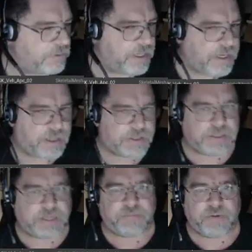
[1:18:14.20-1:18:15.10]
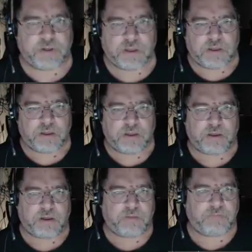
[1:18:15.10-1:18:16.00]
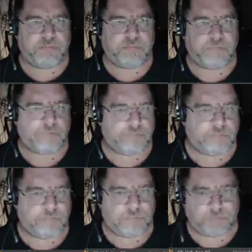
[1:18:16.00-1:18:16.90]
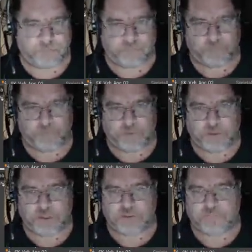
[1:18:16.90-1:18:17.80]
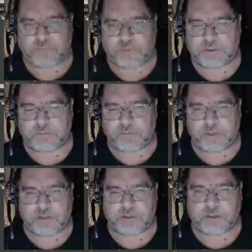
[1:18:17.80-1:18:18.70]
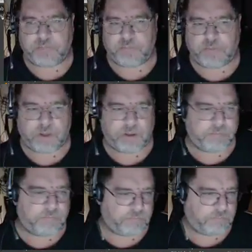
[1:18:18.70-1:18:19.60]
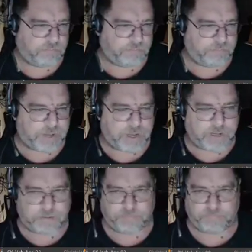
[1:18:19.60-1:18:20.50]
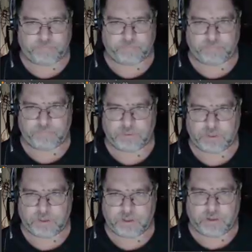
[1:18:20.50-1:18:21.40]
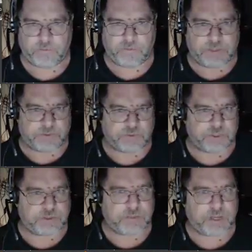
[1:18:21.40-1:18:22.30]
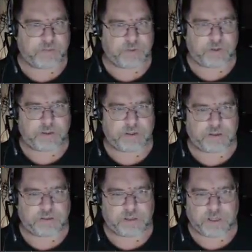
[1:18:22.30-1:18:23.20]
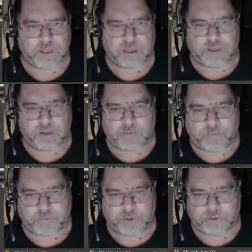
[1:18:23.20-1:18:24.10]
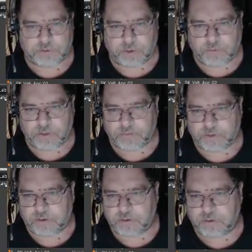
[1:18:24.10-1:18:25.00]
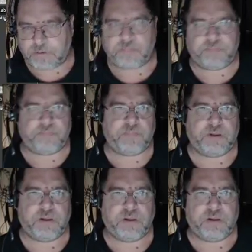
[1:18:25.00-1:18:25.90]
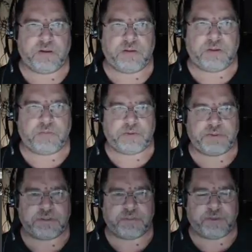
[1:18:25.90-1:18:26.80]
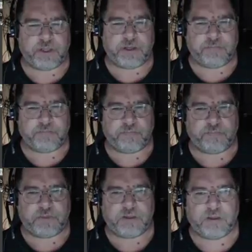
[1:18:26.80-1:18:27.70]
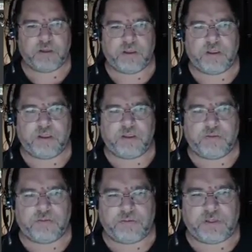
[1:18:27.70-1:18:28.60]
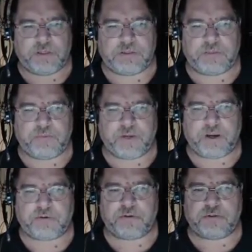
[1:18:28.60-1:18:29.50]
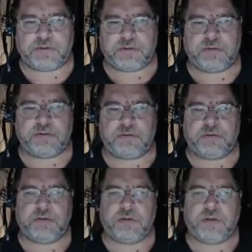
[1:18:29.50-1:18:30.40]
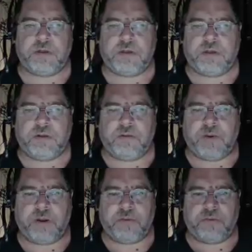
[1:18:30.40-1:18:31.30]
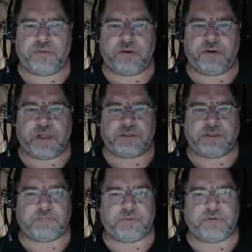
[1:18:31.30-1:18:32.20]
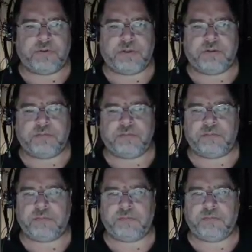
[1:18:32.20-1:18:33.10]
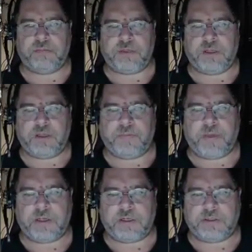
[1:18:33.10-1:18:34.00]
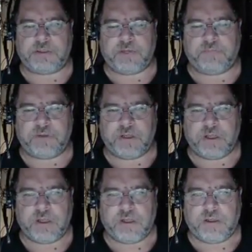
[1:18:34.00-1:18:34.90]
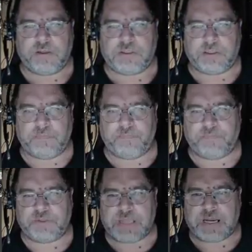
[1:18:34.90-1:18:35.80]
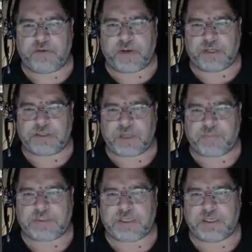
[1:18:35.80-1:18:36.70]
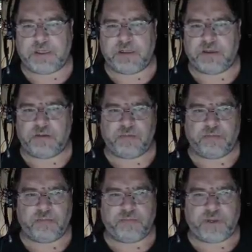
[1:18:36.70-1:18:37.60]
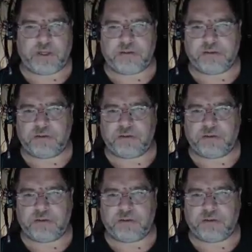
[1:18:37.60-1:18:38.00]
and that kind of stuff. Um, this is from the simple military um, pack, the demonstration map, and got a player start right over here. So just hit play. The simple characters, well, they're a lot simpler than the uh, the polygon stuff. So it's not everybody's cup of tea, but